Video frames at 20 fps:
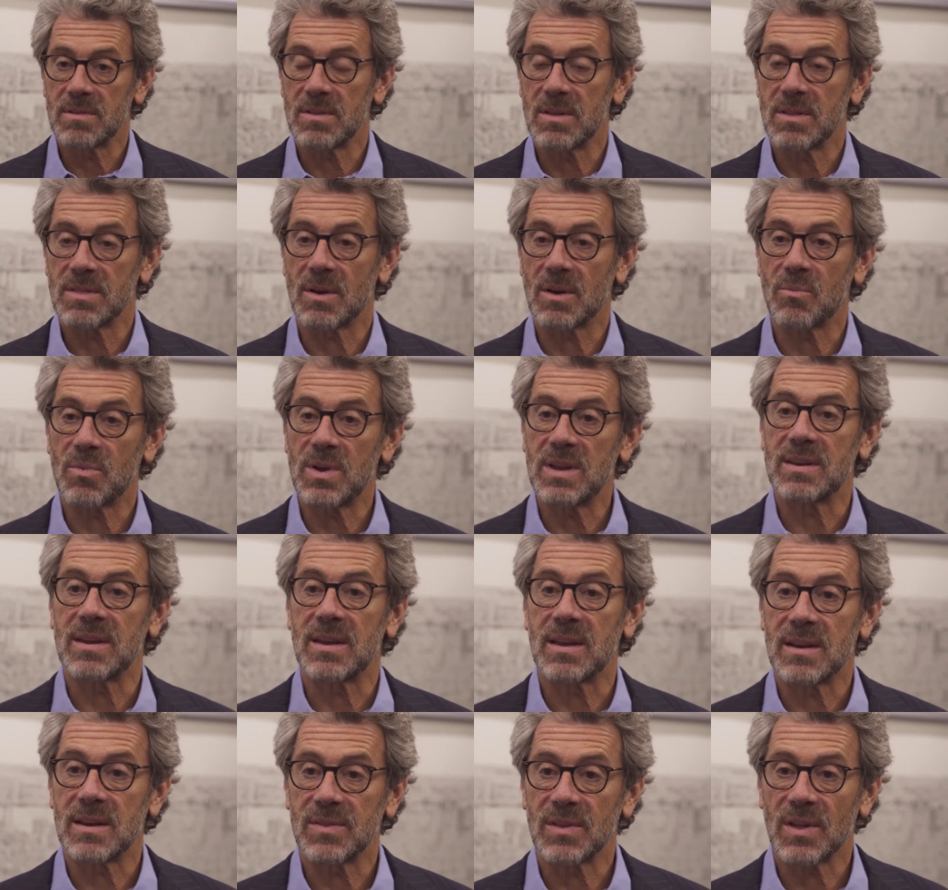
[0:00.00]
that we
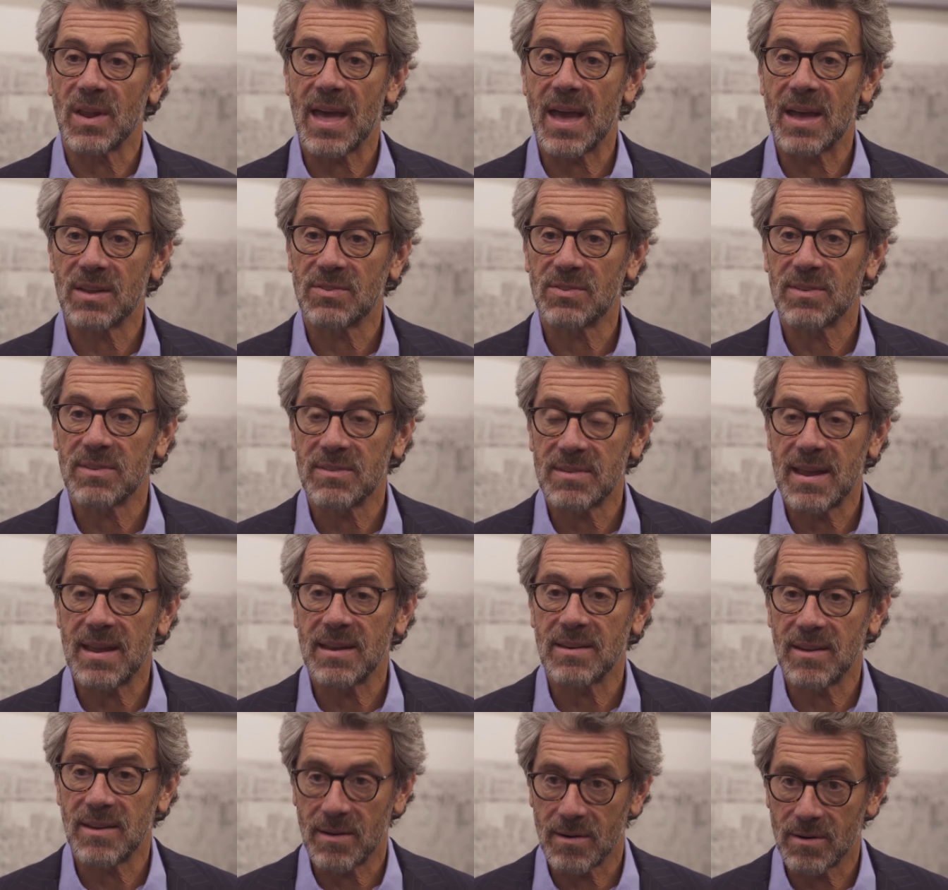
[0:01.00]
did in the last
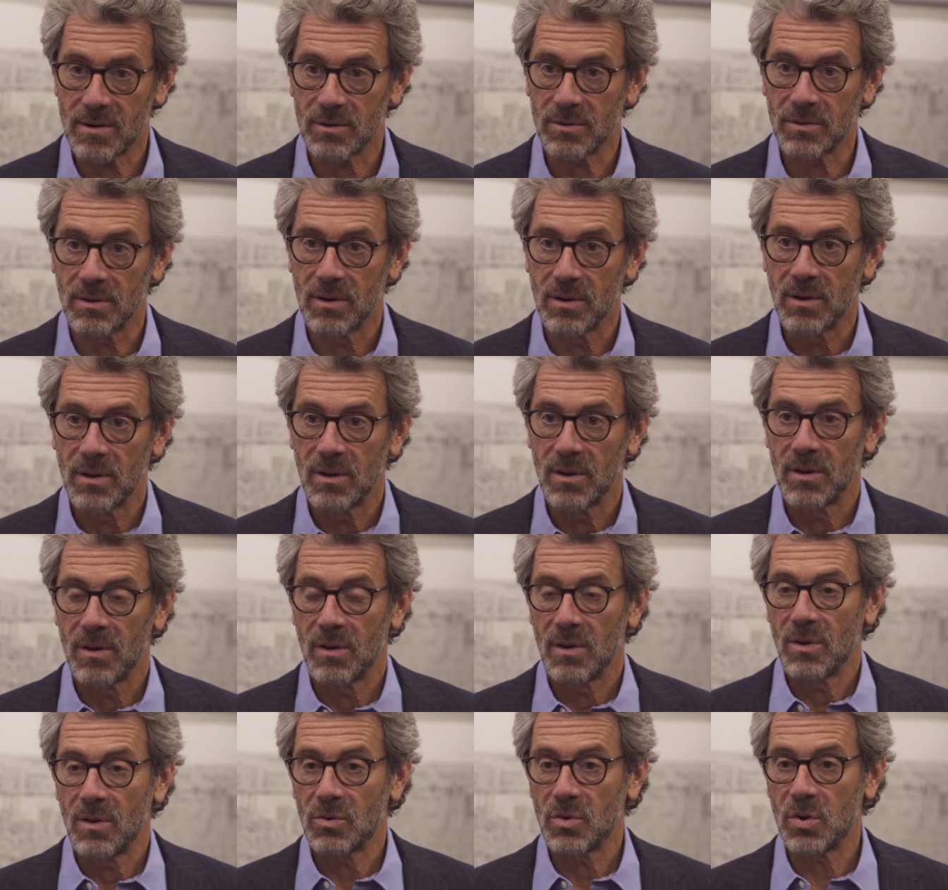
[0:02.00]
10 years
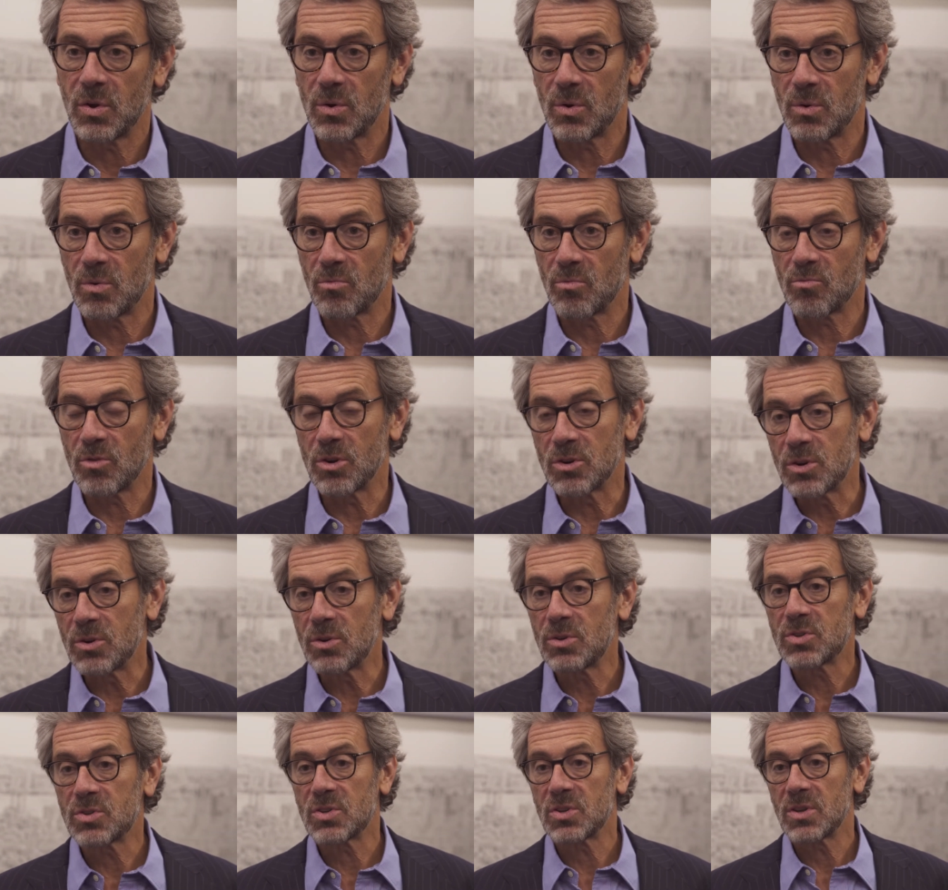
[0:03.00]
to
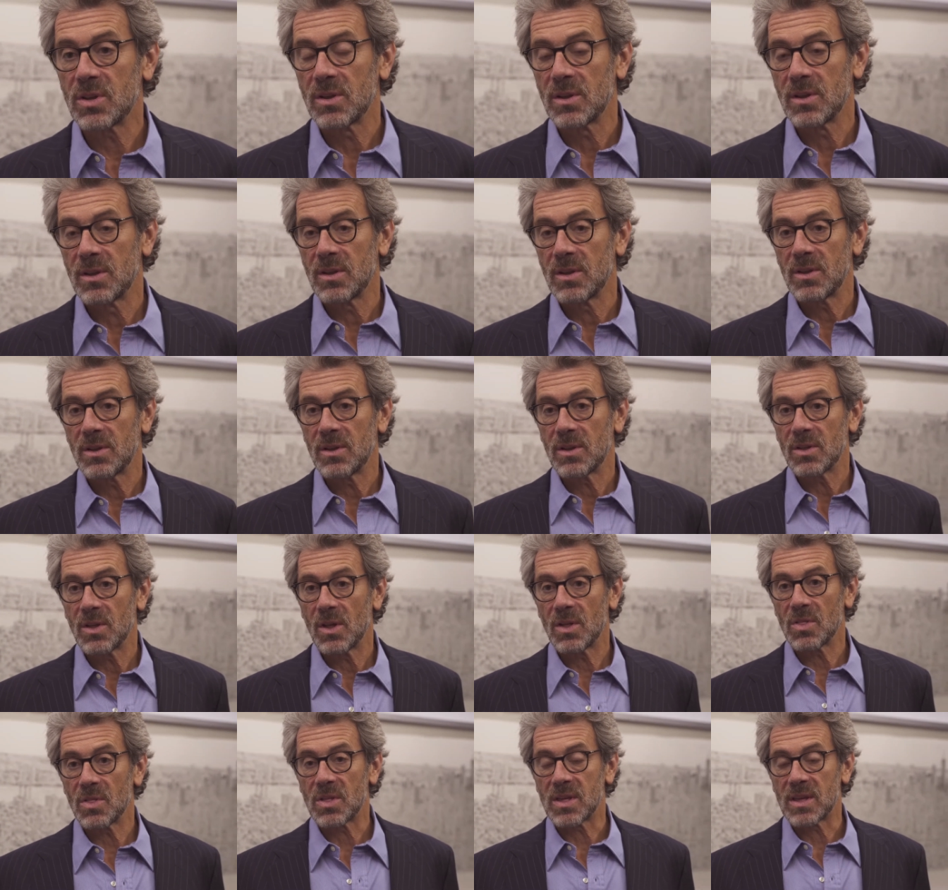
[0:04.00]
reduce
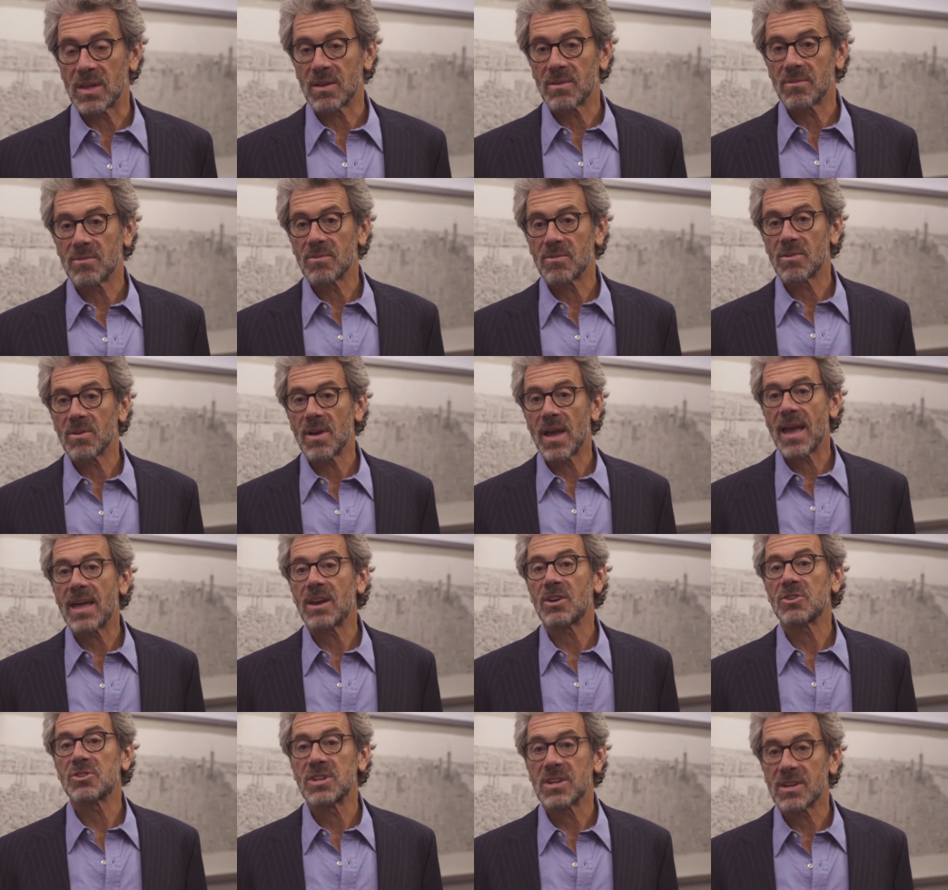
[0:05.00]
the
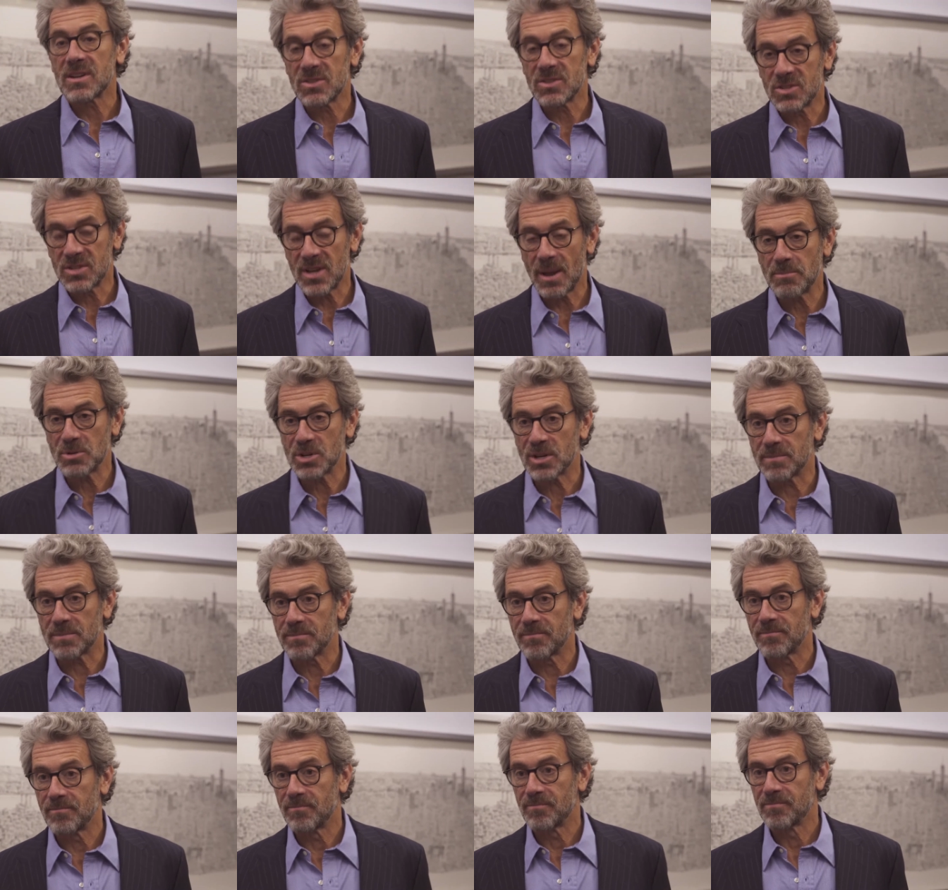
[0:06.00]
energy consumption
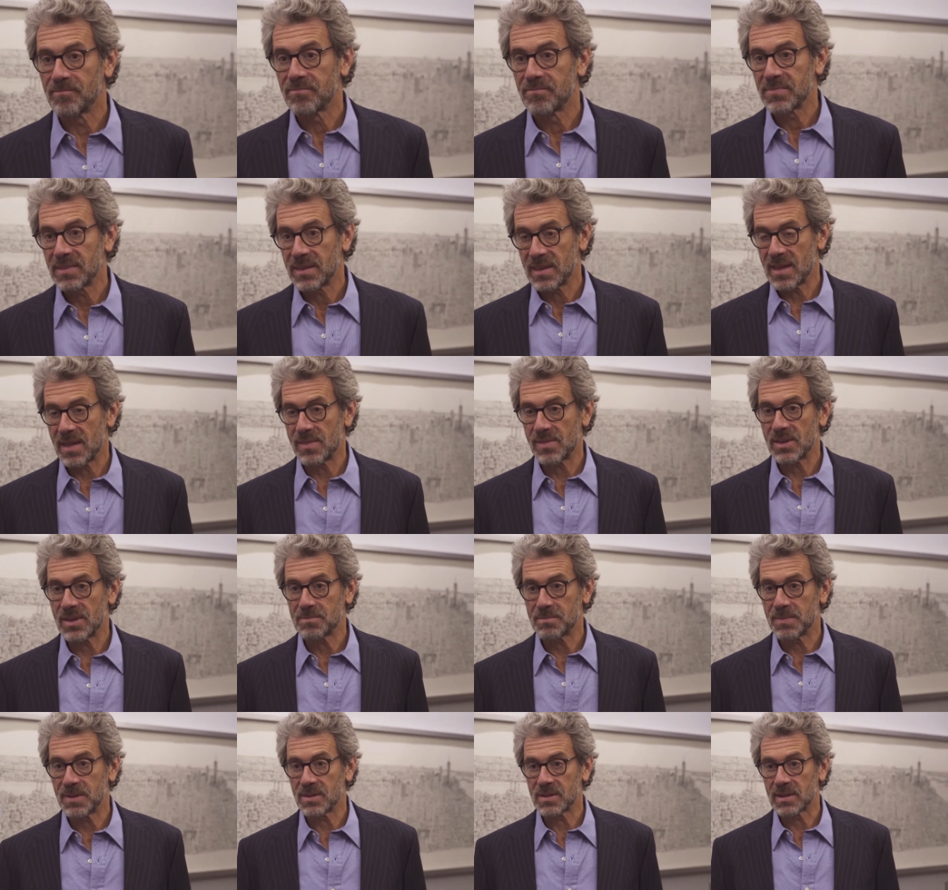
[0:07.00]
in this
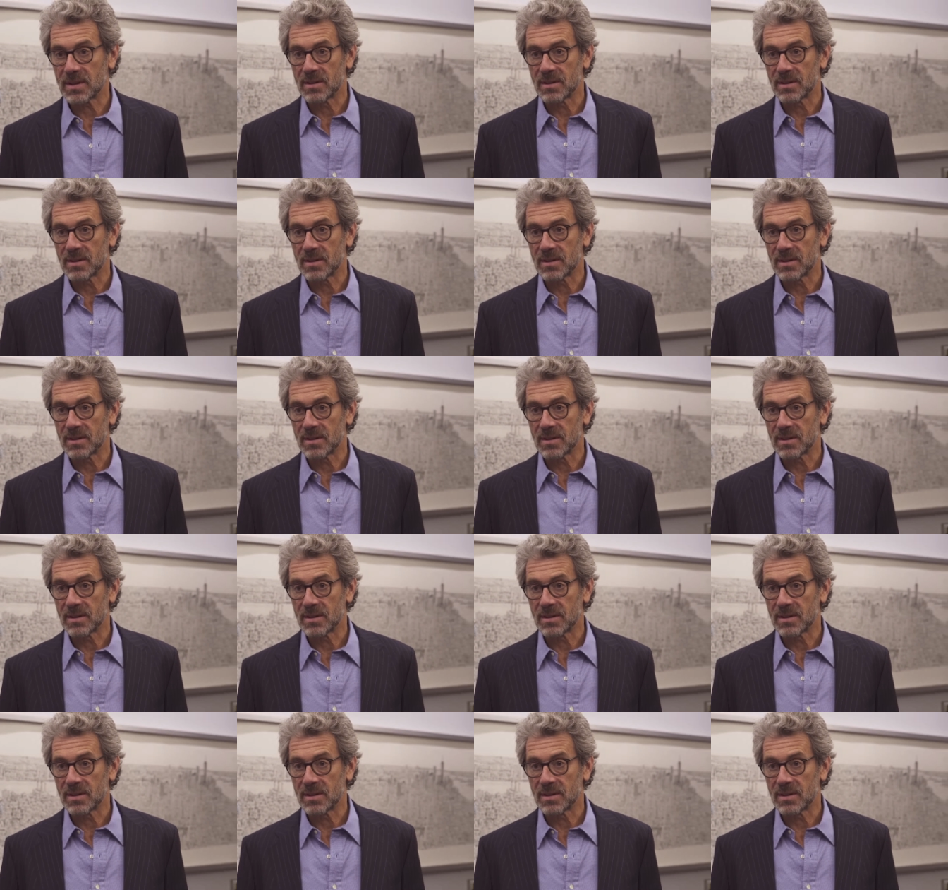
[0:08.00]
building.